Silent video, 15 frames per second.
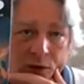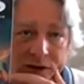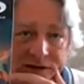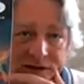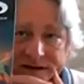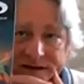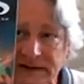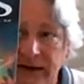
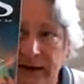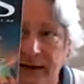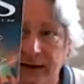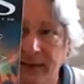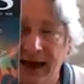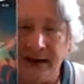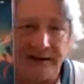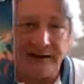It's a
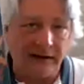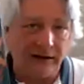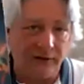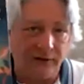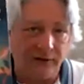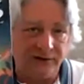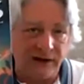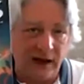magazine of
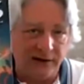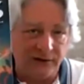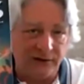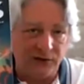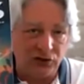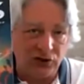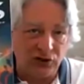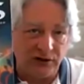science
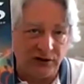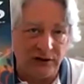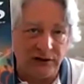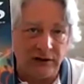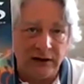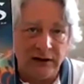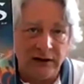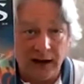fiction
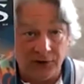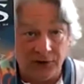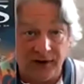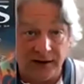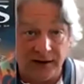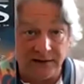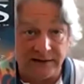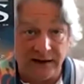and
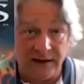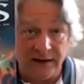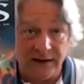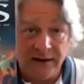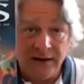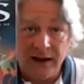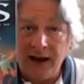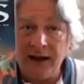fantasy
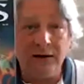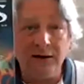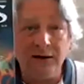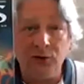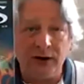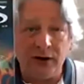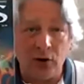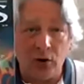and a little
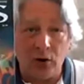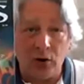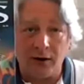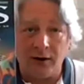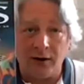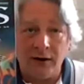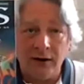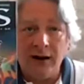bit of horror,
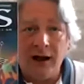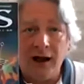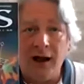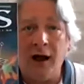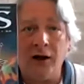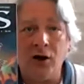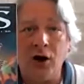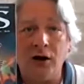
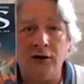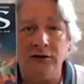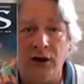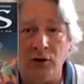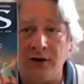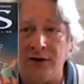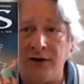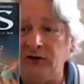called
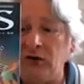Locus.